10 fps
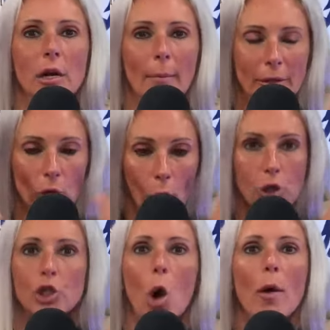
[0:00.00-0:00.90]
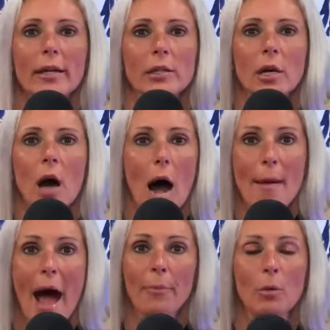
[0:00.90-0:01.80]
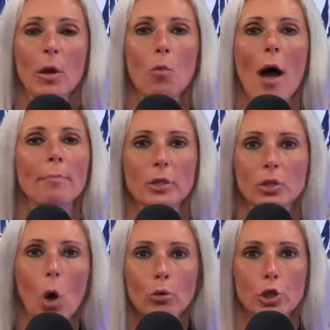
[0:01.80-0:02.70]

I'm like, don't show it. I'm happy we won, but don't